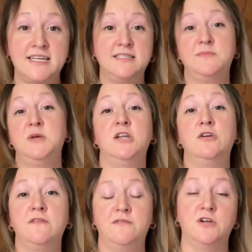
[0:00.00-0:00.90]
as a
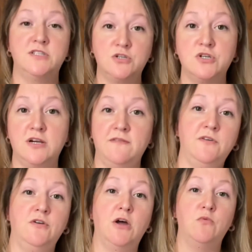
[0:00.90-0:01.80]
beginner, if you're still trying to
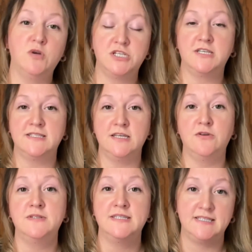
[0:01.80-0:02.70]
figure out which casino
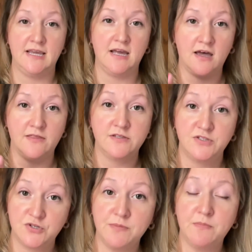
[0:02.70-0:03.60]
to stay on the
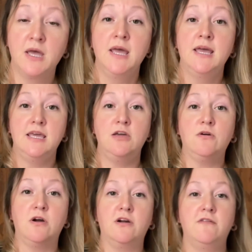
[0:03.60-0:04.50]
Strip, here
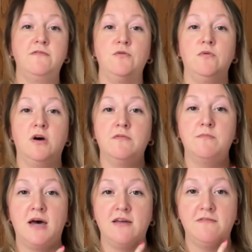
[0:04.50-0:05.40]
are a few of
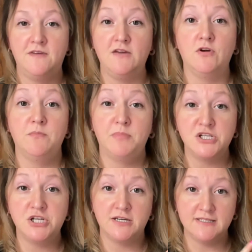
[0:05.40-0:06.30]
my favorite
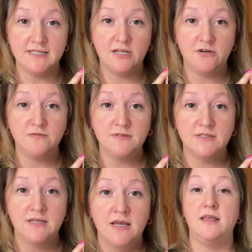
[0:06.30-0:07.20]
budget casinos.
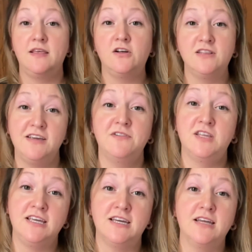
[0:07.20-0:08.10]
And then I'll leave a
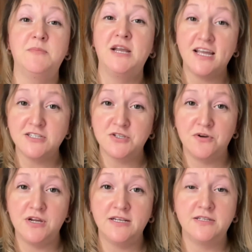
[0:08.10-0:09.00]
link in my next
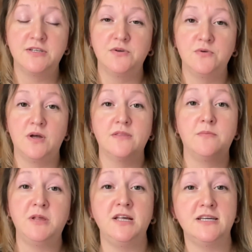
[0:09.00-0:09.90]
screen to the
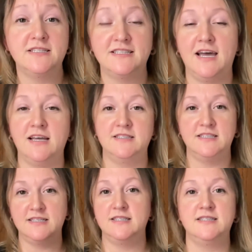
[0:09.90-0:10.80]
playlist that has
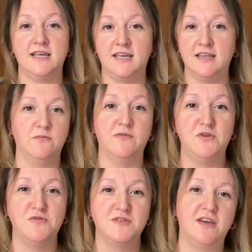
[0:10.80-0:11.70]
60-second
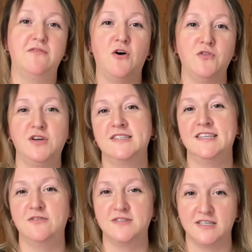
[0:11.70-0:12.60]
reviews of all the
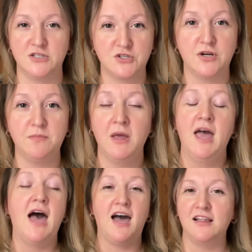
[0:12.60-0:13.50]
casinos on the Strip.
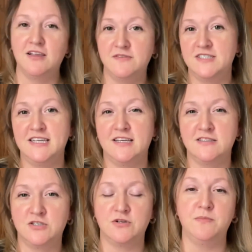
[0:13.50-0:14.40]
I love to stay on the
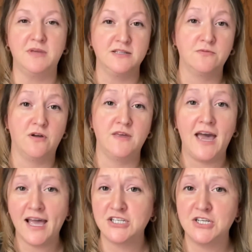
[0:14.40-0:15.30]
Strip. That's where all the
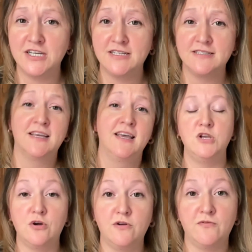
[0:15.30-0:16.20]
action is. When
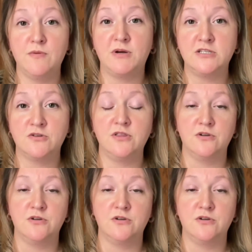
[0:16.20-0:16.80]
you go to Fremont Street,